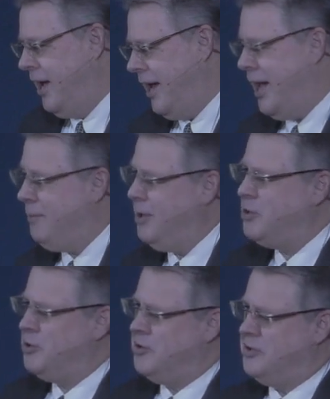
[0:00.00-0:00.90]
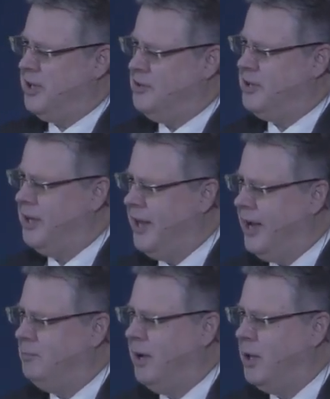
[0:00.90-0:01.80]
And how many churches can say
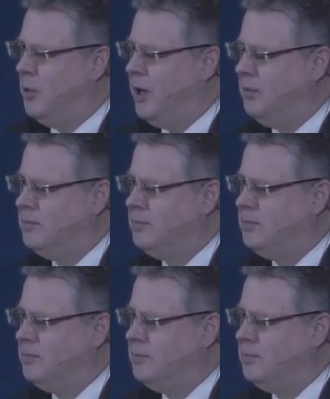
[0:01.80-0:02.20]
that, by the way?